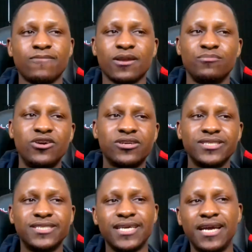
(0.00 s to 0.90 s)
Mark and
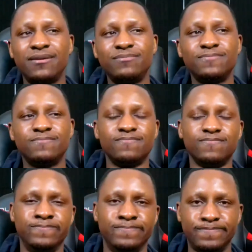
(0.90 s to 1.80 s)
Sam,
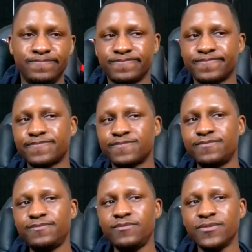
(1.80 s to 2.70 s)

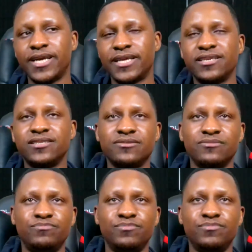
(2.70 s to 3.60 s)
I think they're